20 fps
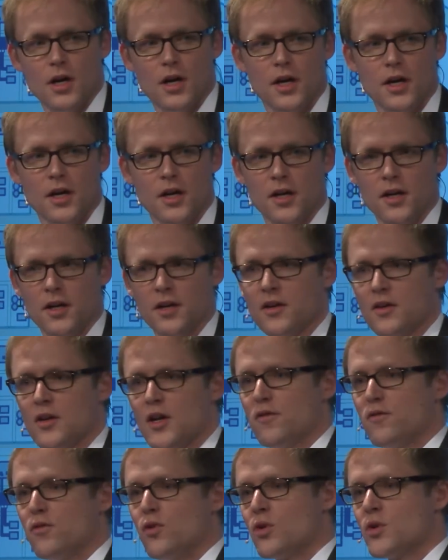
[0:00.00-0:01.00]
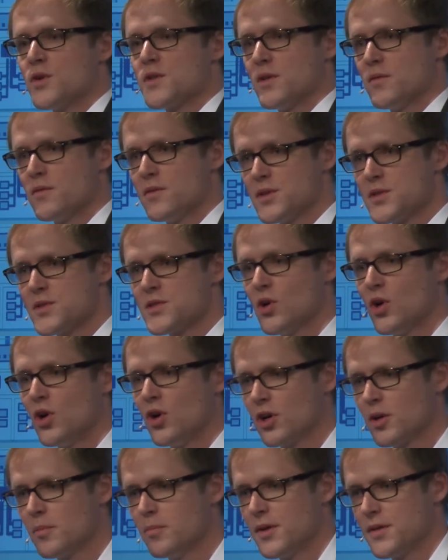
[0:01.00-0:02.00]
a focus of this
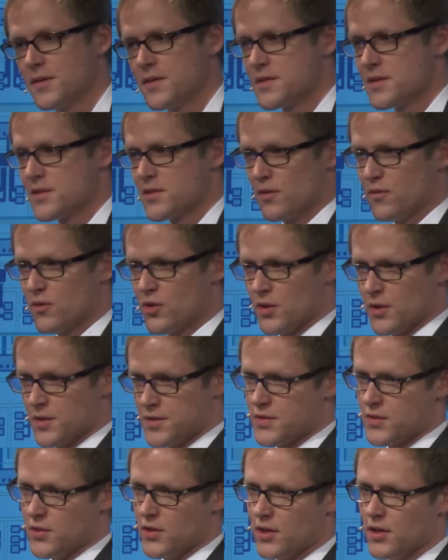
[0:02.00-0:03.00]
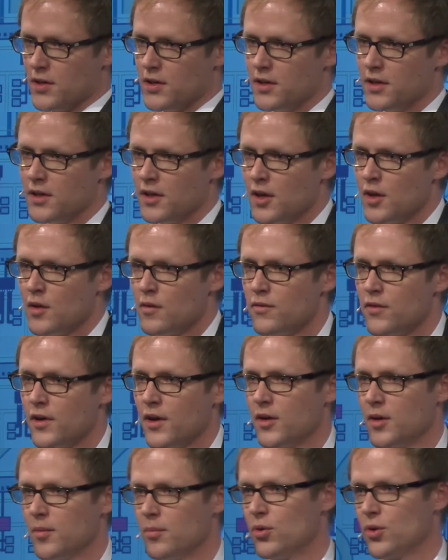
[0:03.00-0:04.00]
talk, but this is, of course, certainly a
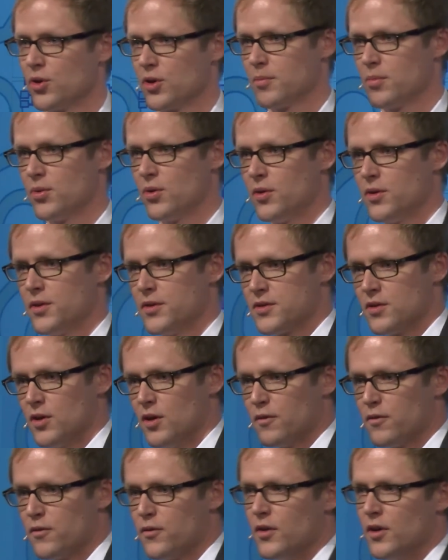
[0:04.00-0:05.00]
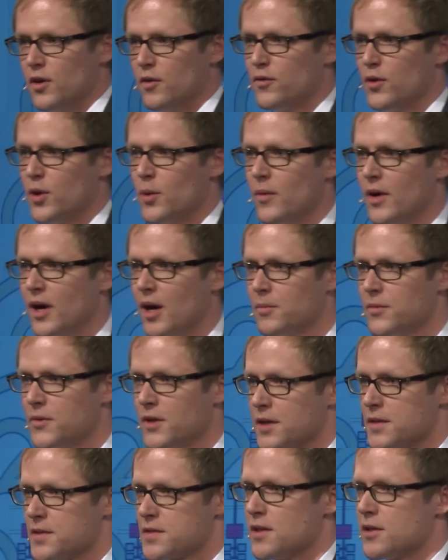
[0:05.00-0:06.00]
very important point of firmware
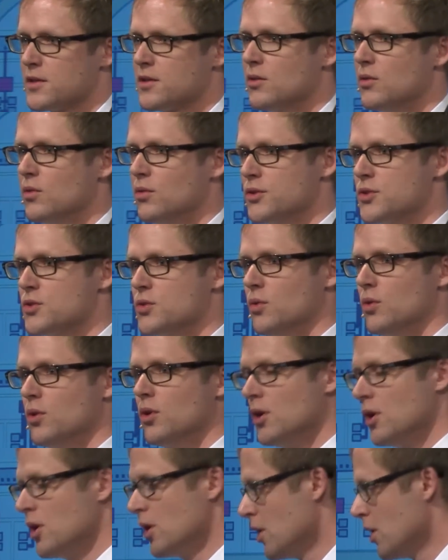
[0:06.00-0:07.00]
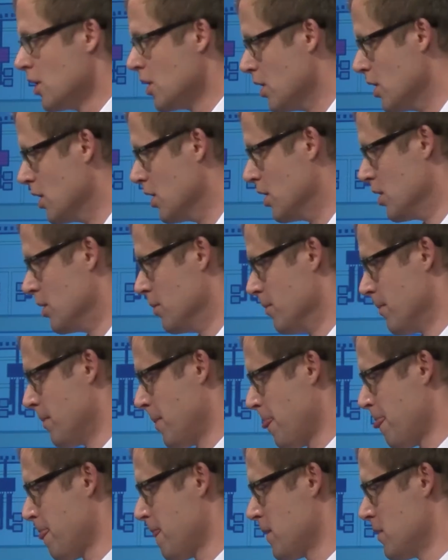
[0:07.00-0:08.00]
updates that go into
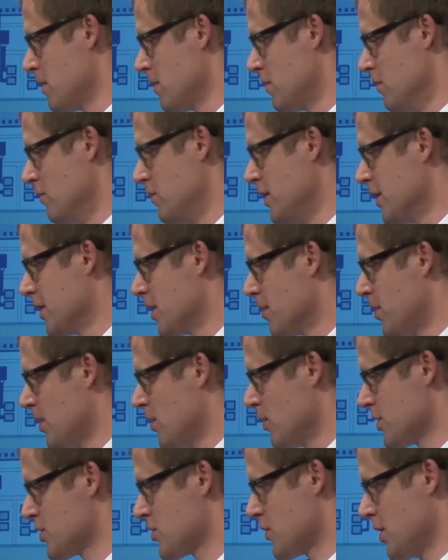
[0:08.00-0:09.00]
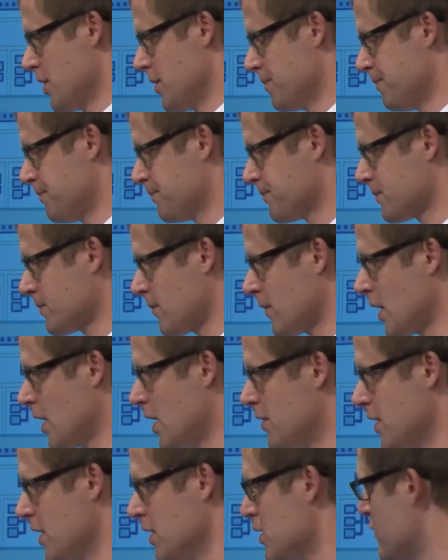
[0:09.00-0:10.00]
the vehicle powertrain.
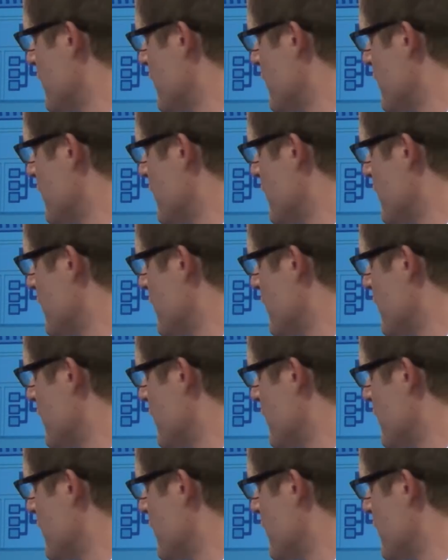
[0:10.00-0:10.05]
And then